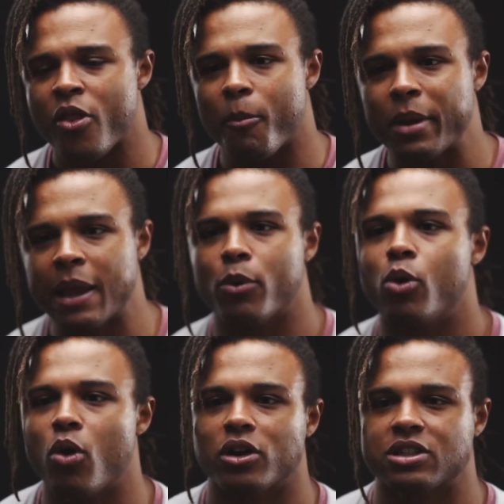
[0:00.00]
the
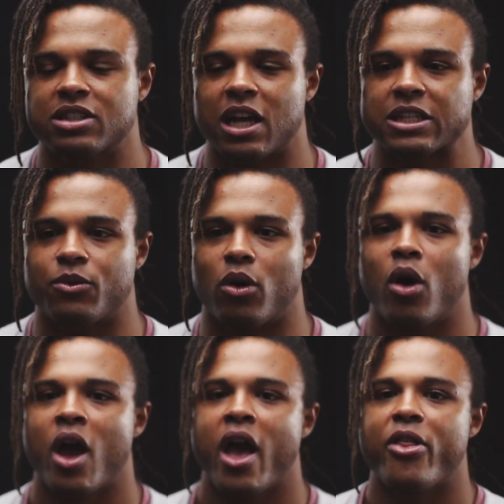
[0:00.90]
people who are
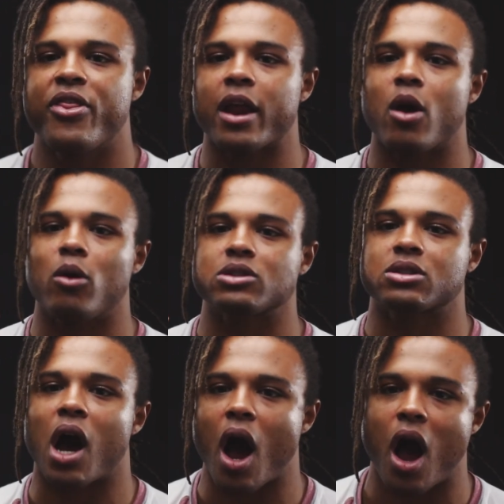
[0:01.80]
successful, they
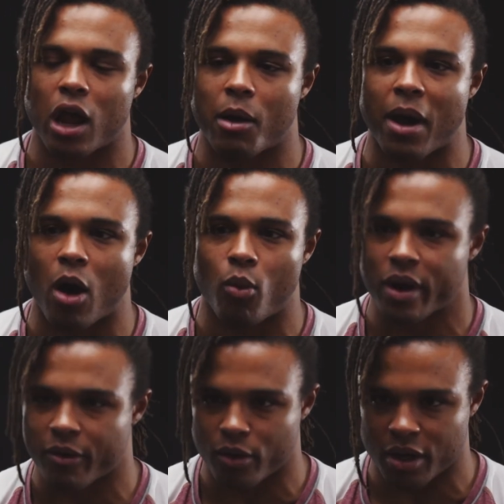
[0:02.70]
don't talk about
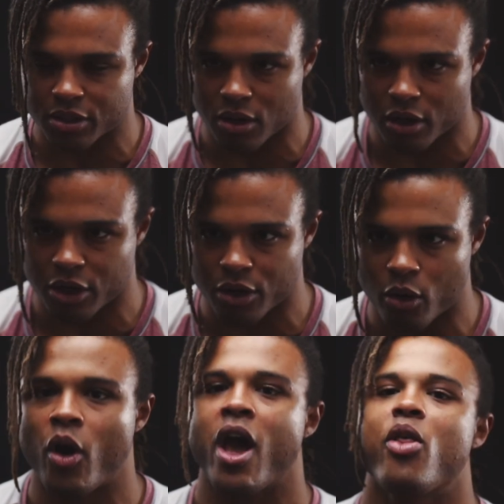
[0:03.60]
whatever it is they're gonna
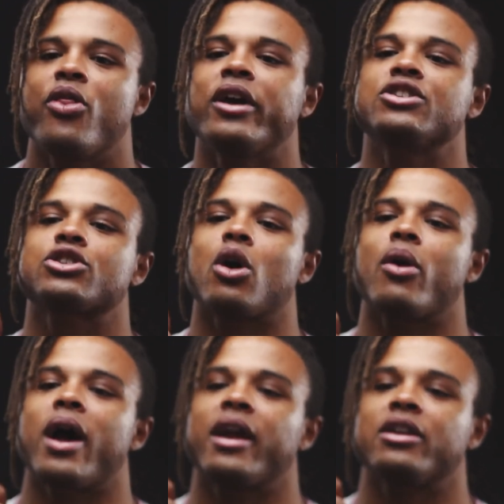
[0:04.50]
do. They just
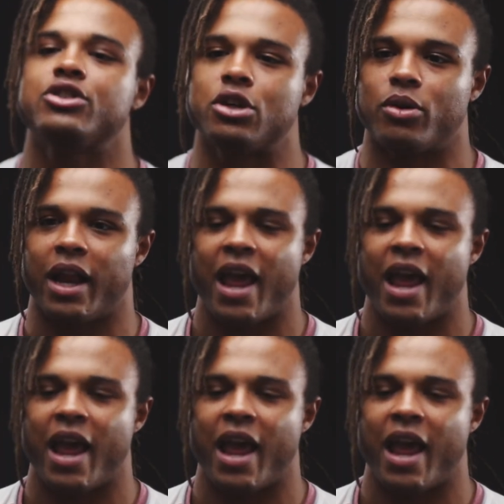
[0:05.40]
go ahead and do